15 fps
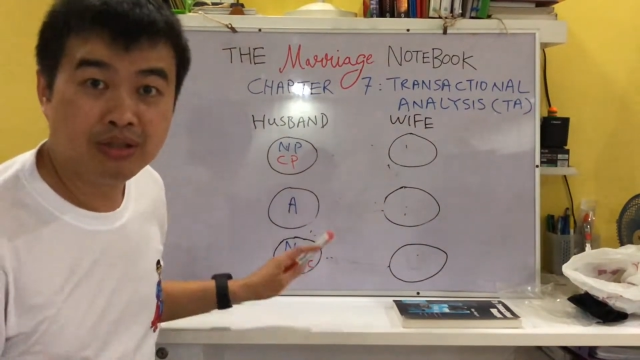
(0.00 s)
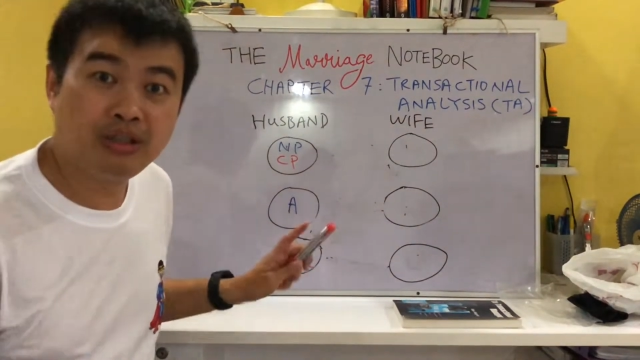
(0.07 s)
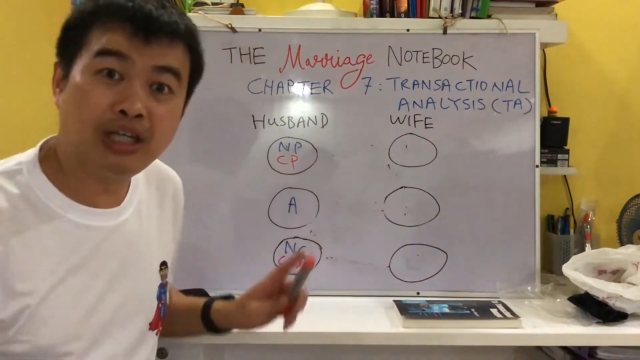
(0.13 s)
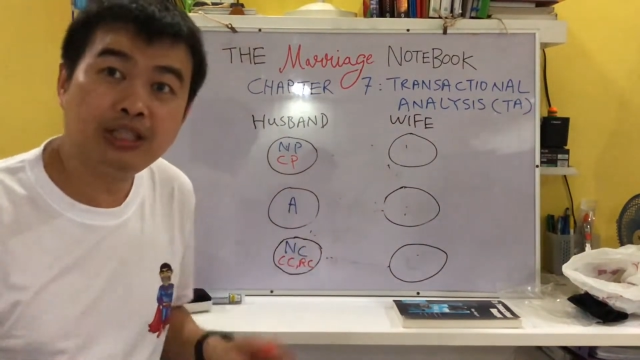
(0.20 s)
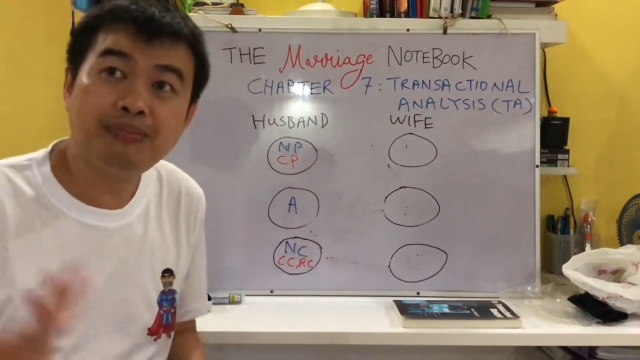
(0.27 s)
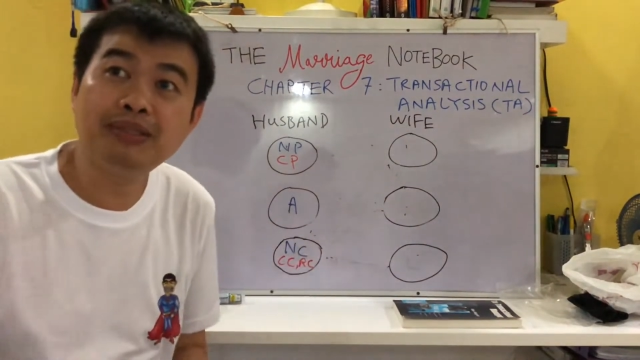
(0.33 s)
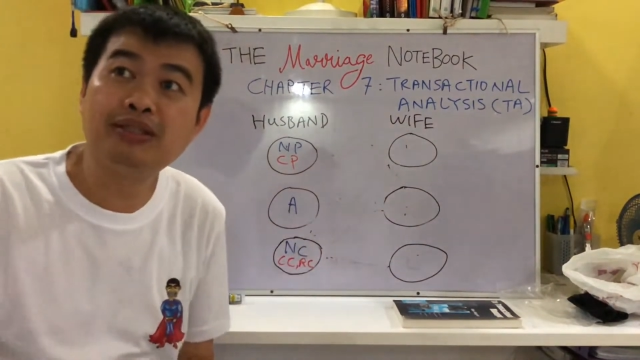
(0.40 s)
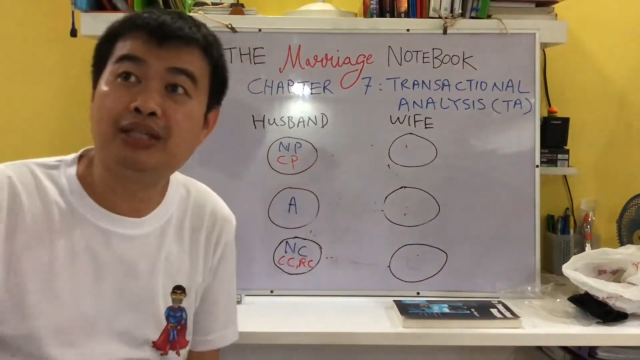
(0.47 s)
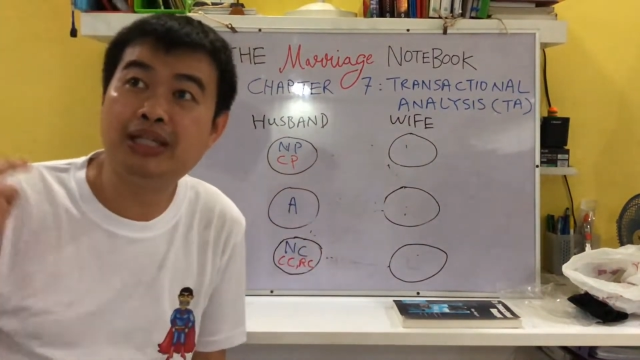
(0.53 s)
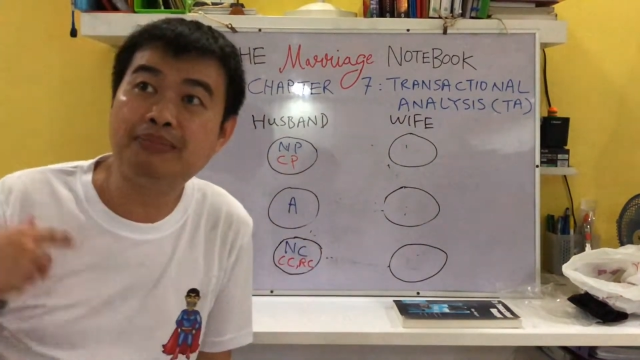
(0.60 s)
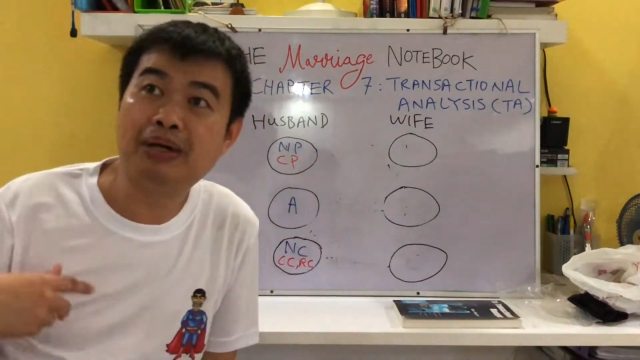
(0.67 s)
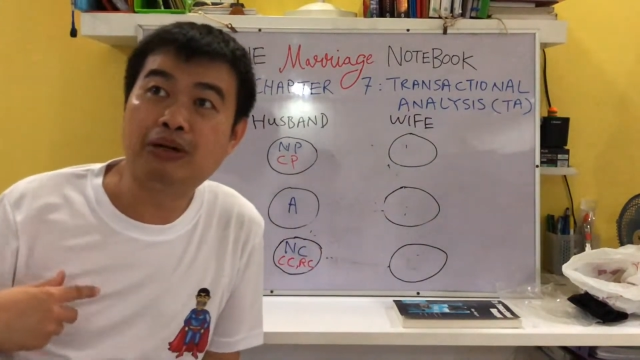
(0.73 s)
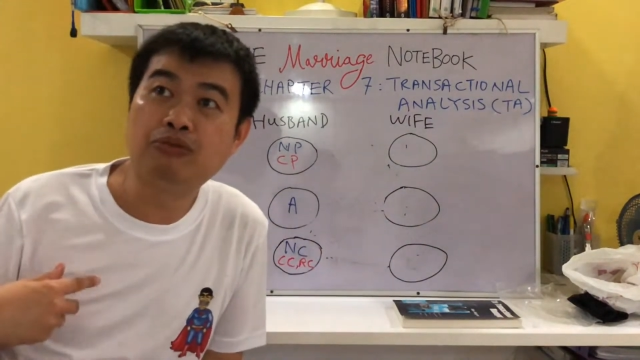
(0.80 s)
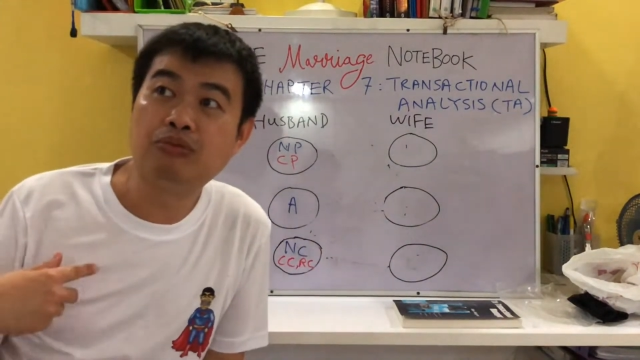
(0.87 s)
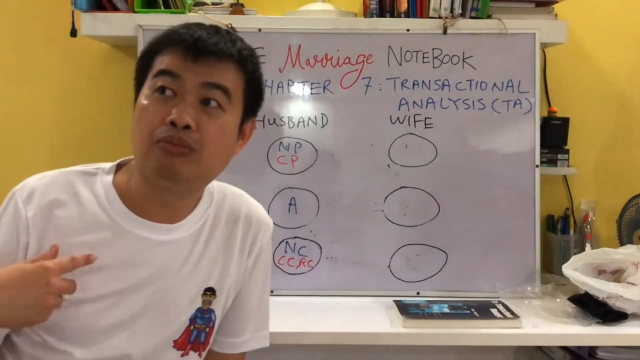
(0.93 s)
You ask me to
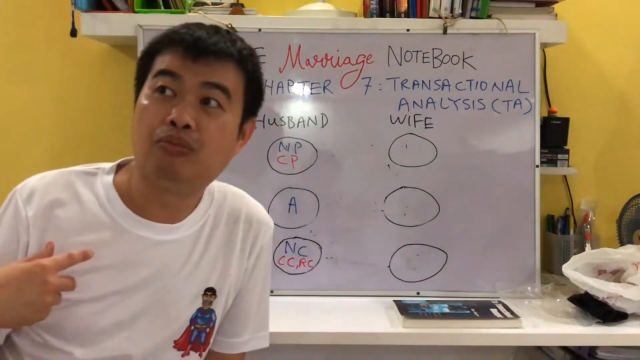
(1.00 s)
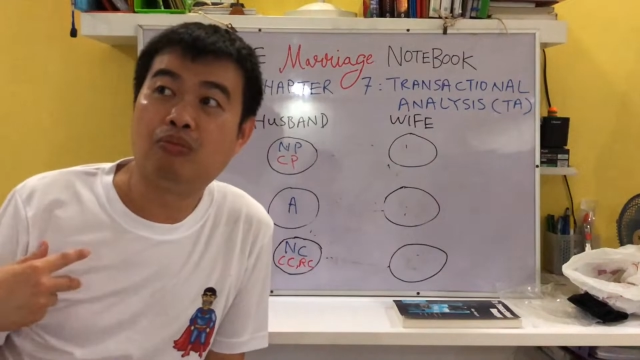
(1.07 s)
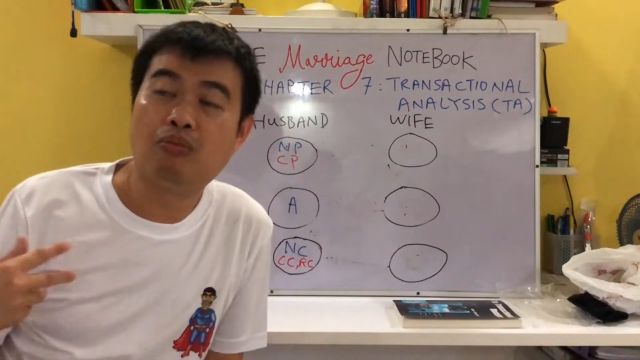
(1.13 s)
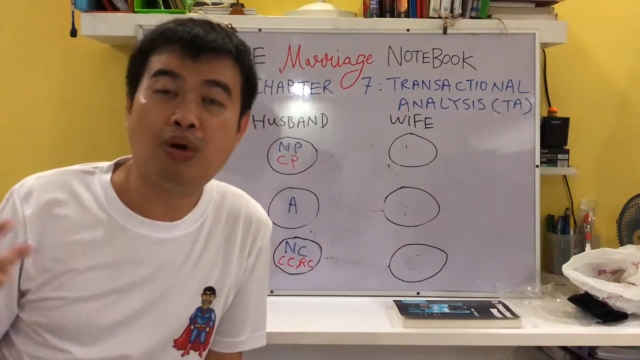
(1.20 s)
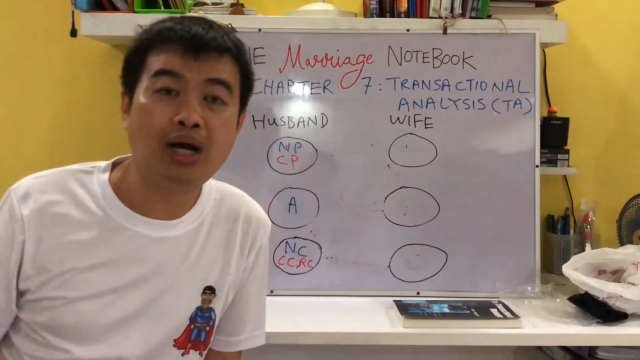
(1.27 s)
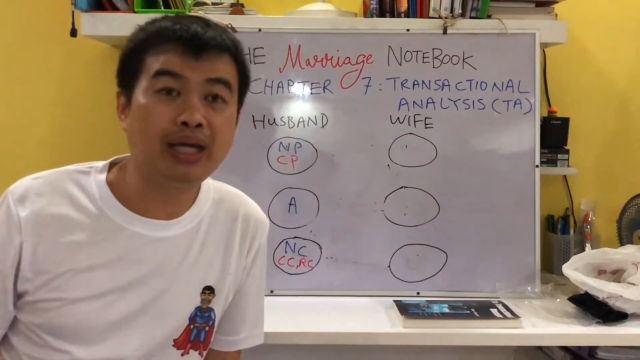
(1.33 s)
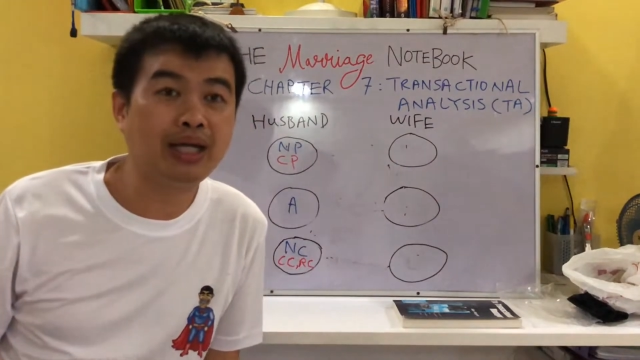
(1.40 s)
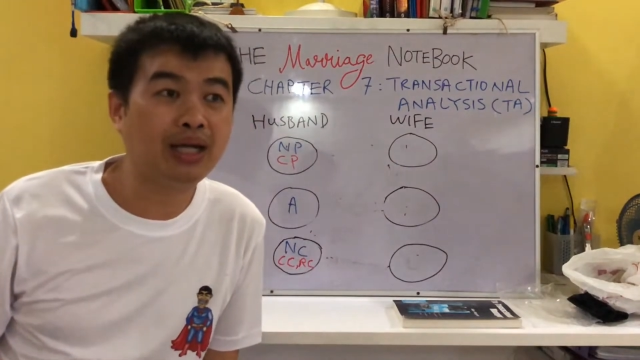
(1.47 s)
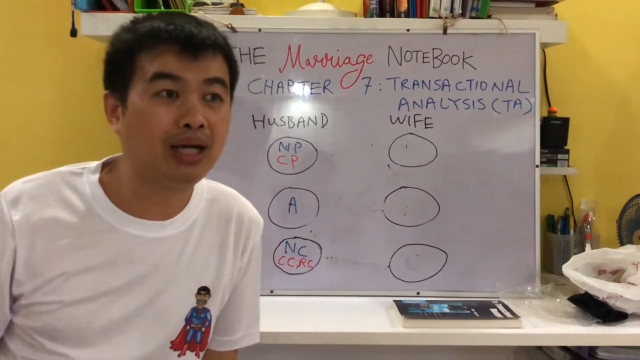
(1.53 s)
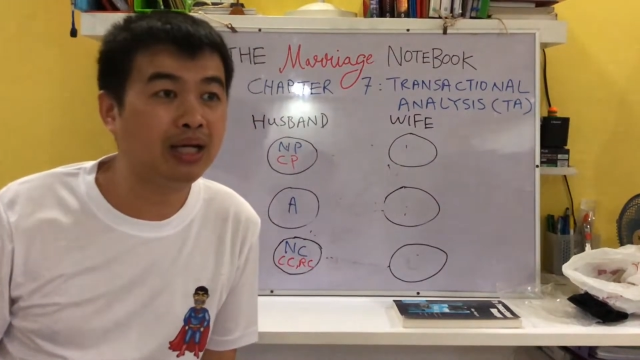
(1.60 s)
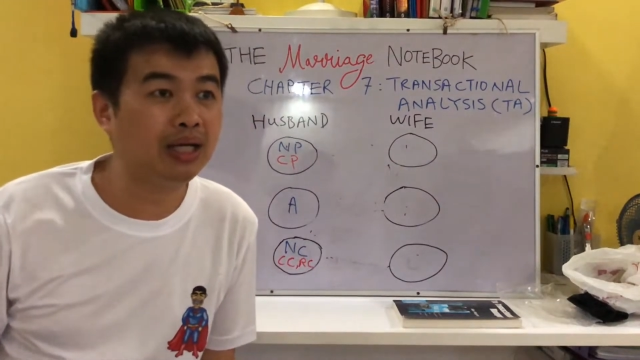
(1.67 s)
clean my room. Why?